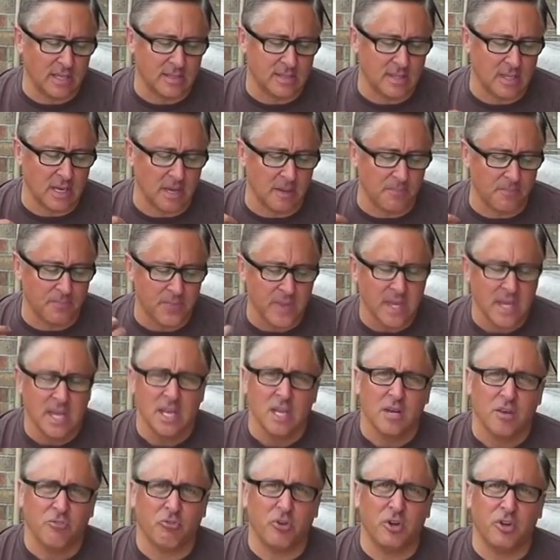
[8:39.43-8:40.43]
It's uh,
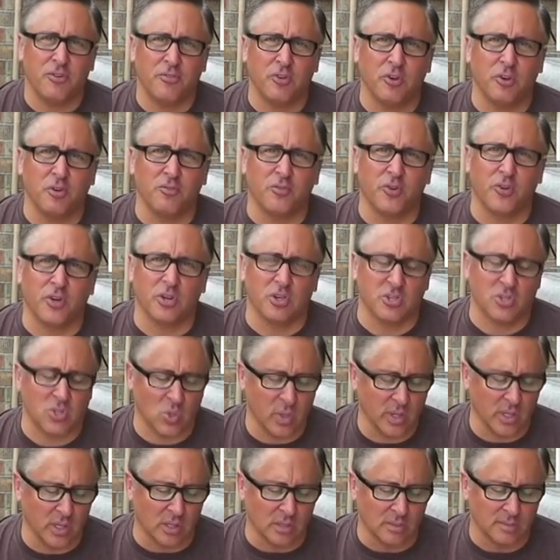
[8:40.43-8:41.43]
free food for your
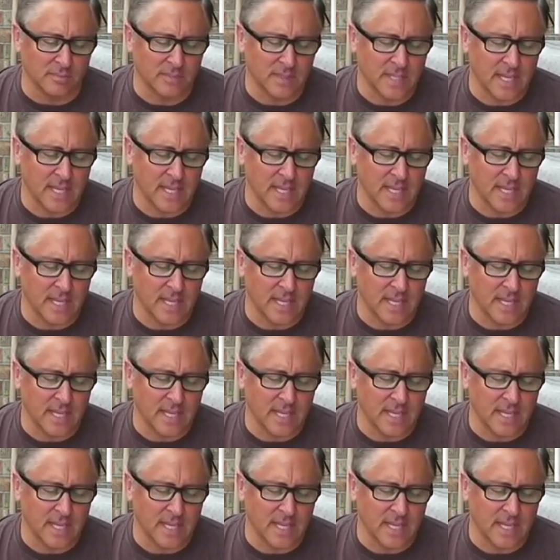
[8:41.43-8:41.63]
soil.